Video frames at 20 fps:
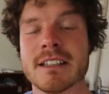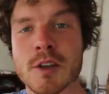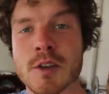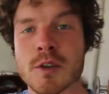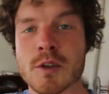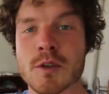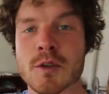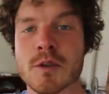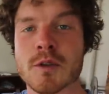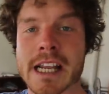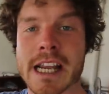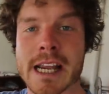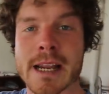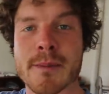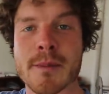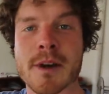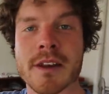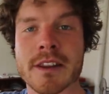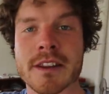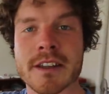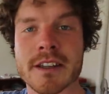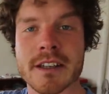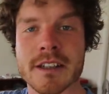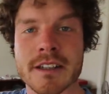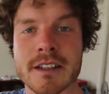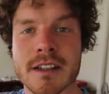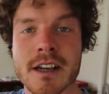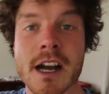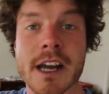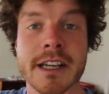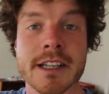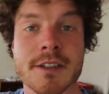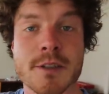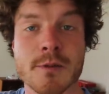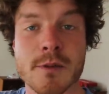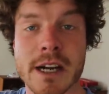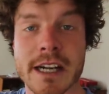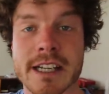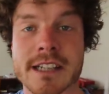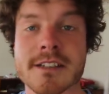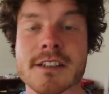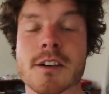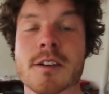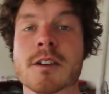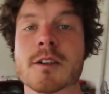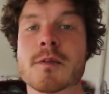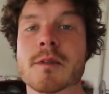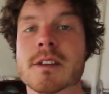who came on the hike to Rangitoto